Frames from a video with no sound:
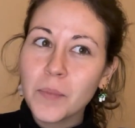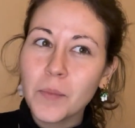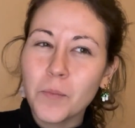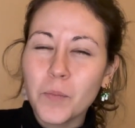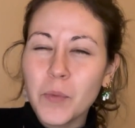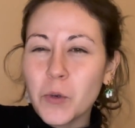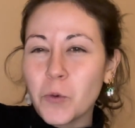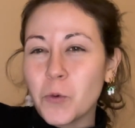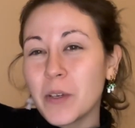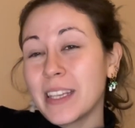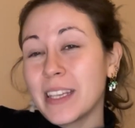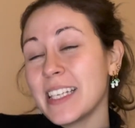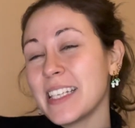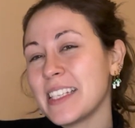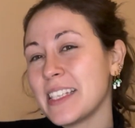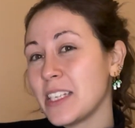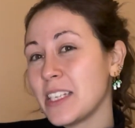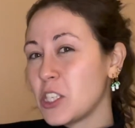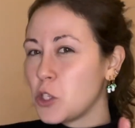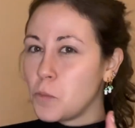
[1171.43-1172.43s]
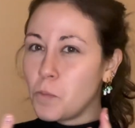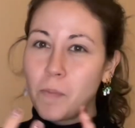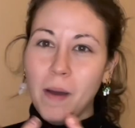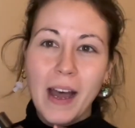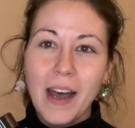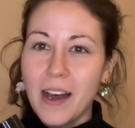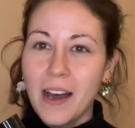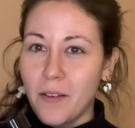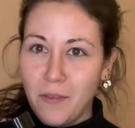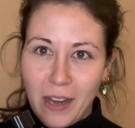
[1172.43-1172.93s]
but with this
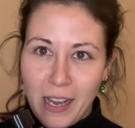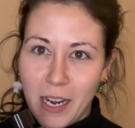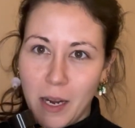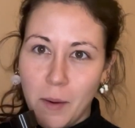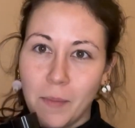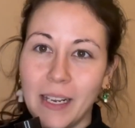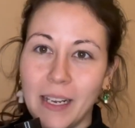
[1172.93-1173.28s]
spa vibe.